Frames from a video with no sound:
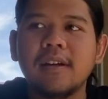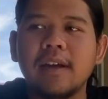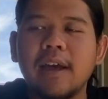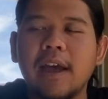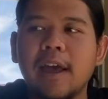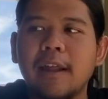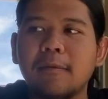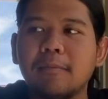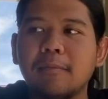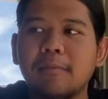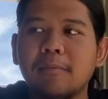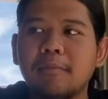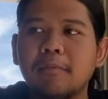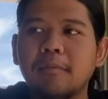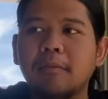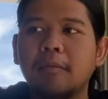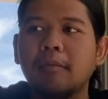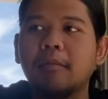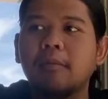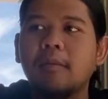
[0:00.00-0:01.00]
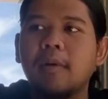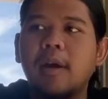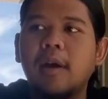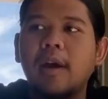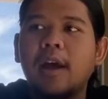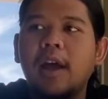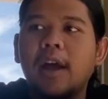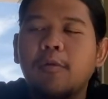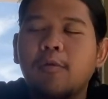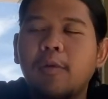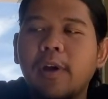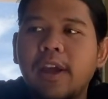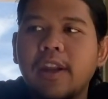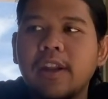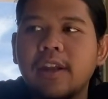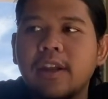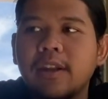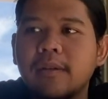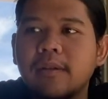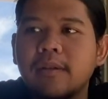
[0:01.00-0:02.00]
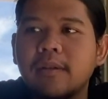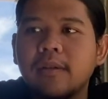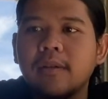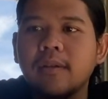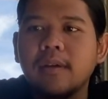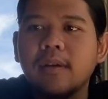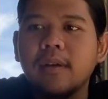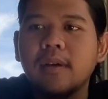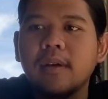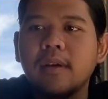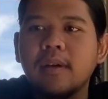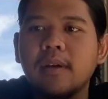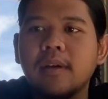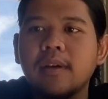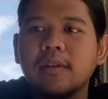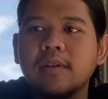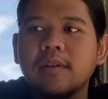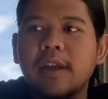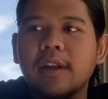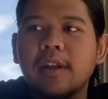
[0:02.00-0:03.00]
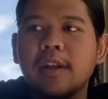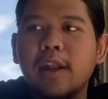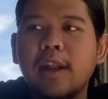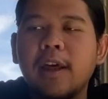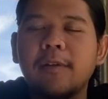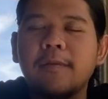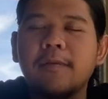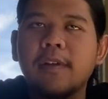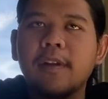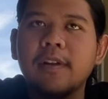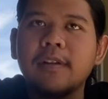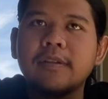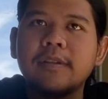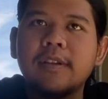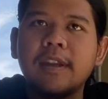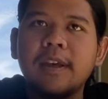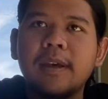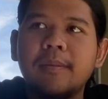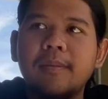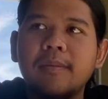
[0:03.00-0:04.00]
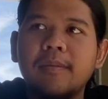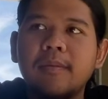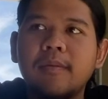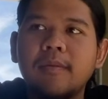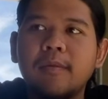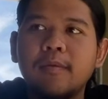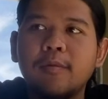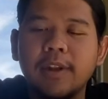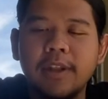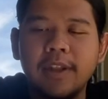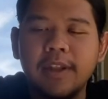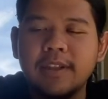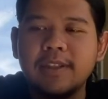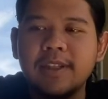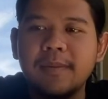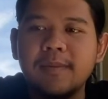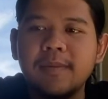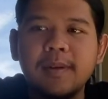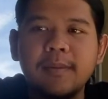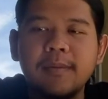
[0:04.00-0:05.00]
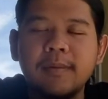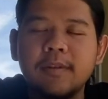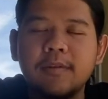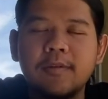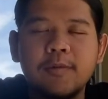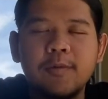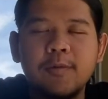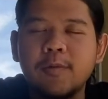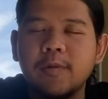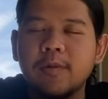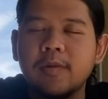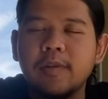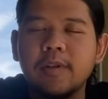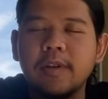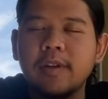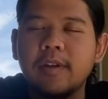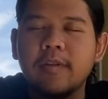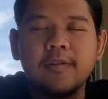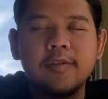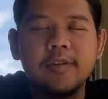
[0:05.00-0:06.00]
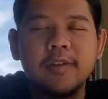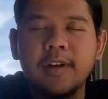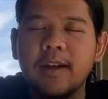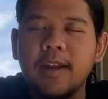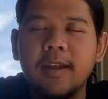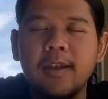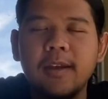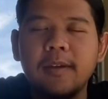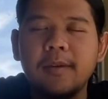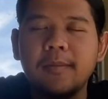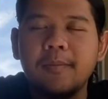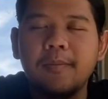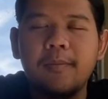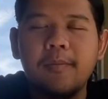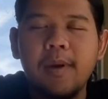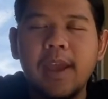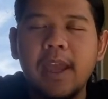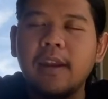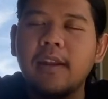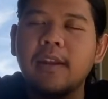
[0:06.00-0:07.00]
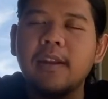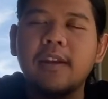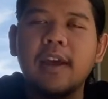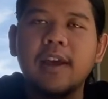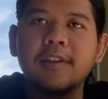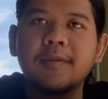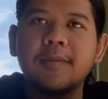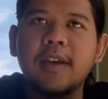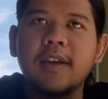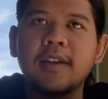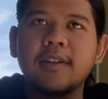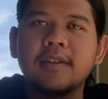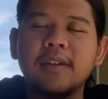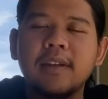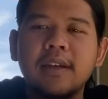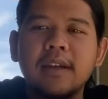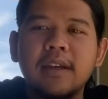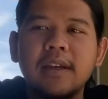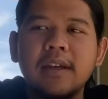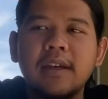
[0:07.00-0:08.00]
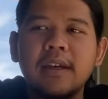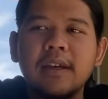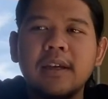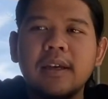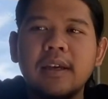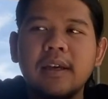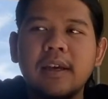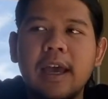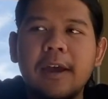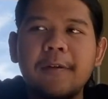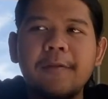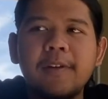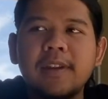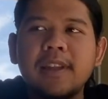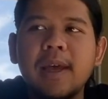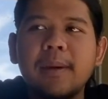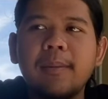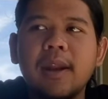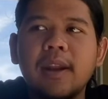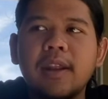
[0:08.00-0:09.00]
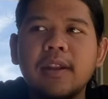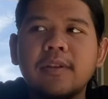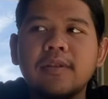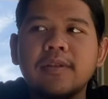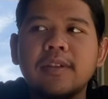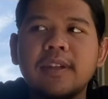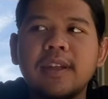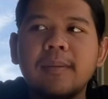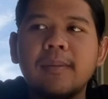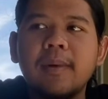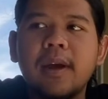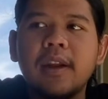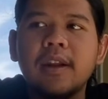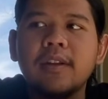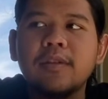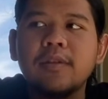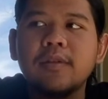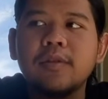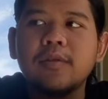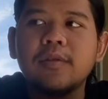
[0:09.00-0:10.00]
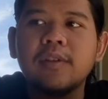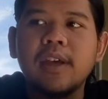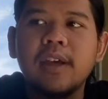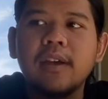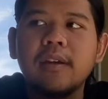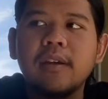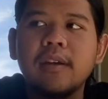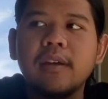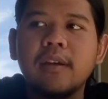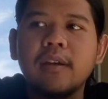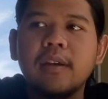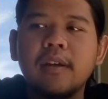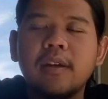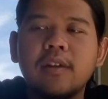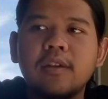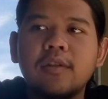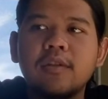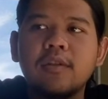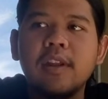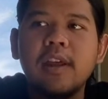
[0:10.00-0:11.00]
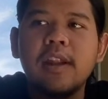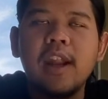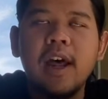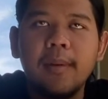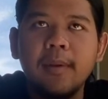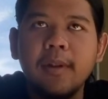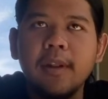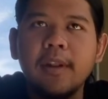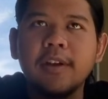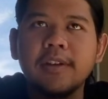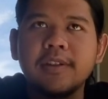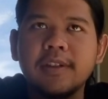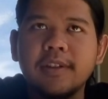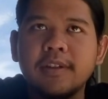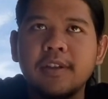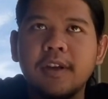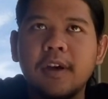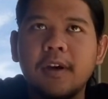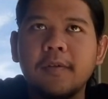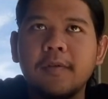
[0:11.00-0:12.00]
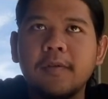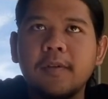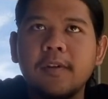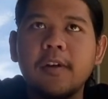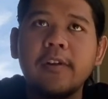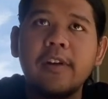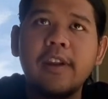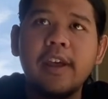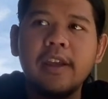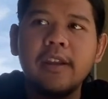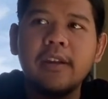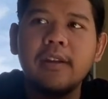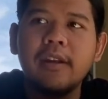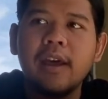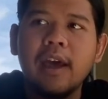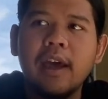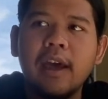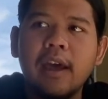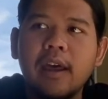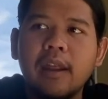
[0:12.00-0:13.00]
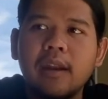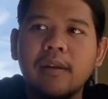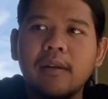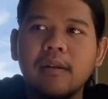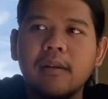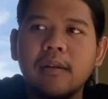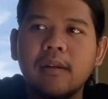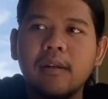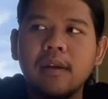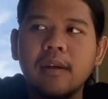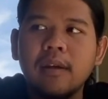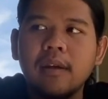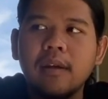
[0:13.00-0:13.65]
And I waited, and then I fell asleep with the symptom. It's really pain in the ass, because every time I need to sleep, I need to take double doses of codeine and